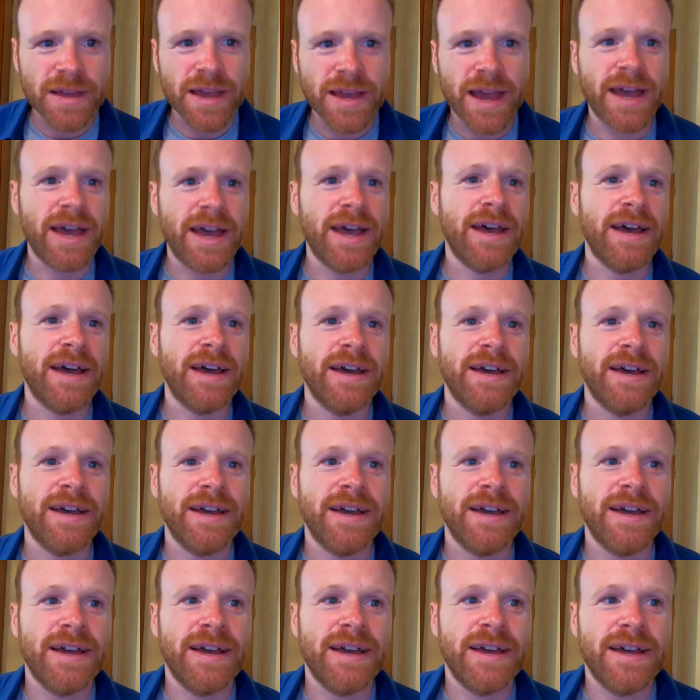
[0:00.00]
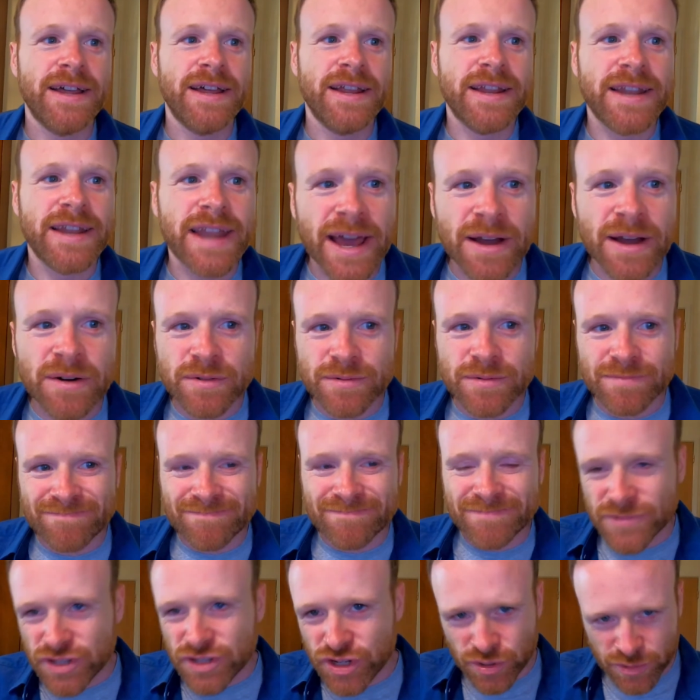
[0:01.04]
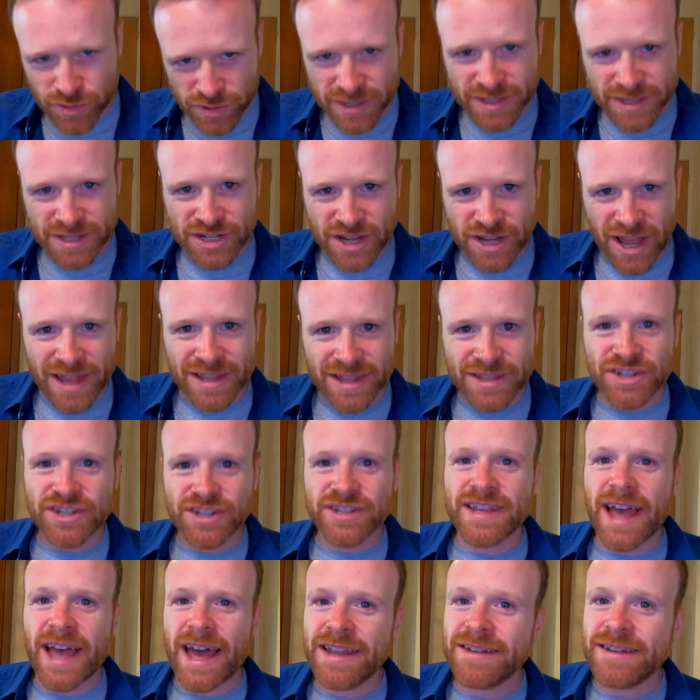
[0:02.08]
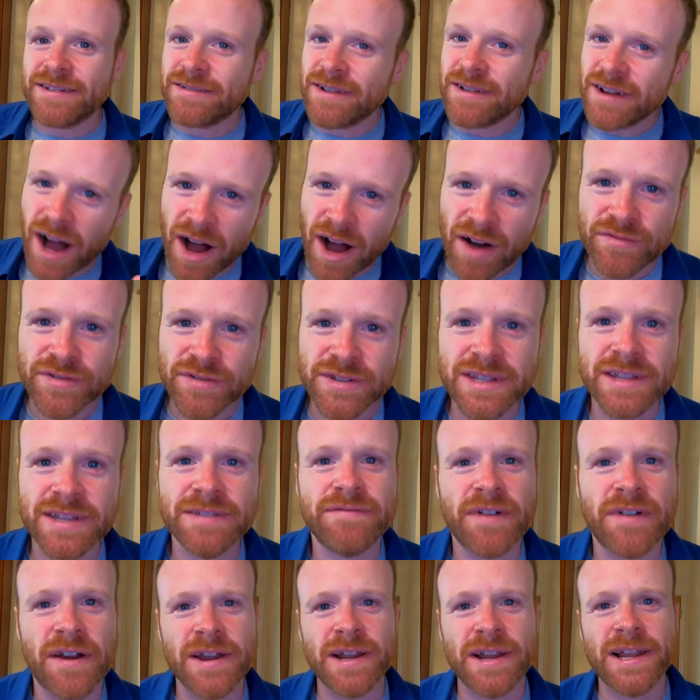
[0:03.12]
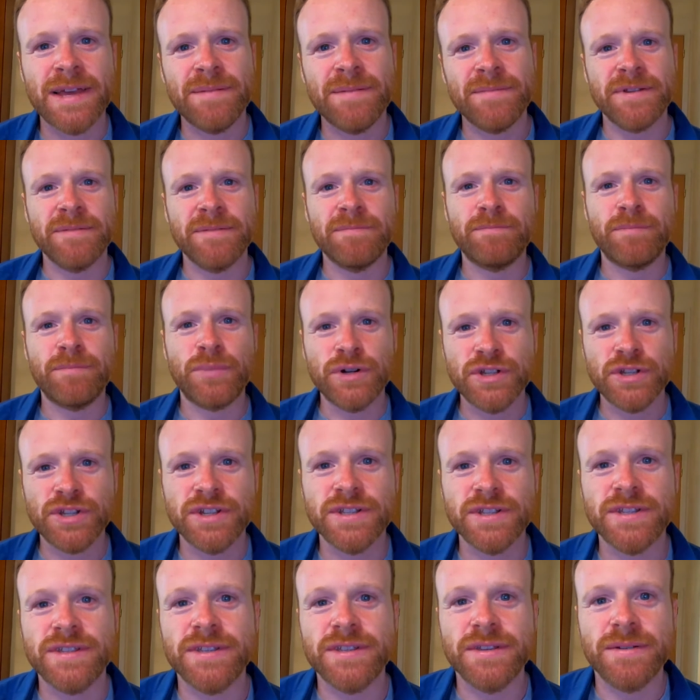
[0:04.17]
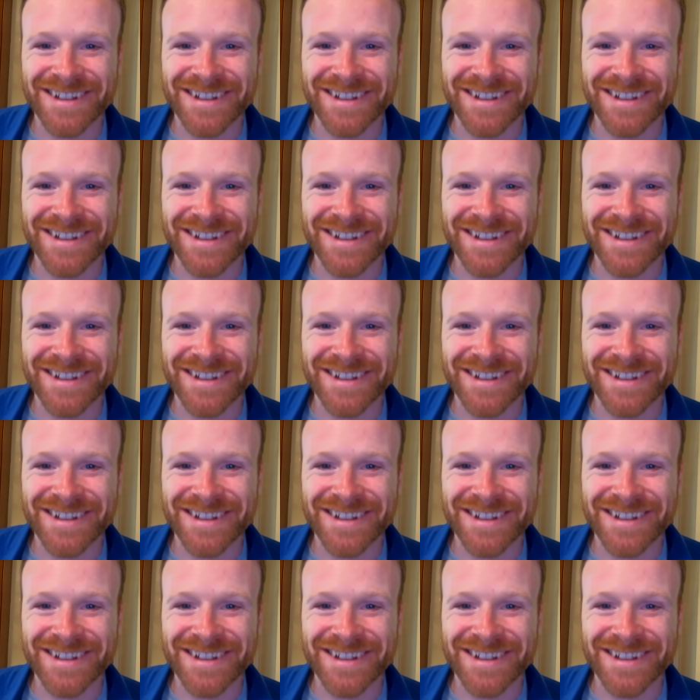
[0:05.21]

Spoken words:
Now, due to the challenges and obviously very limited budgets,